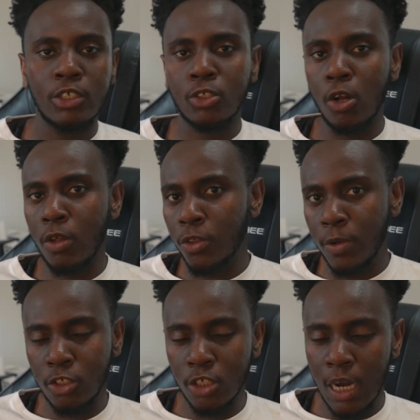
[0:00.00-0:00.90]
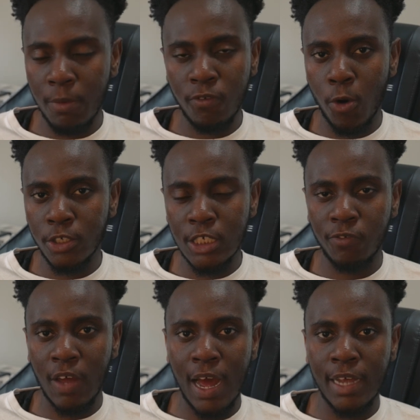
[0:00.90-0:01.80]
Scrolling through Instagram, of course, is
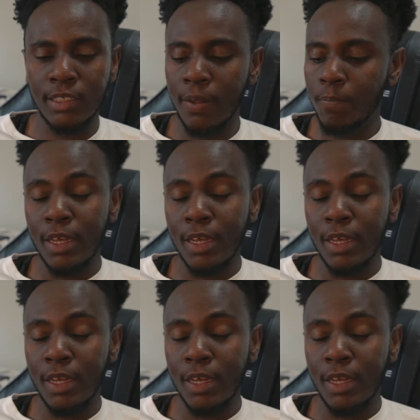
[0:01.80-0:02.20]
fast.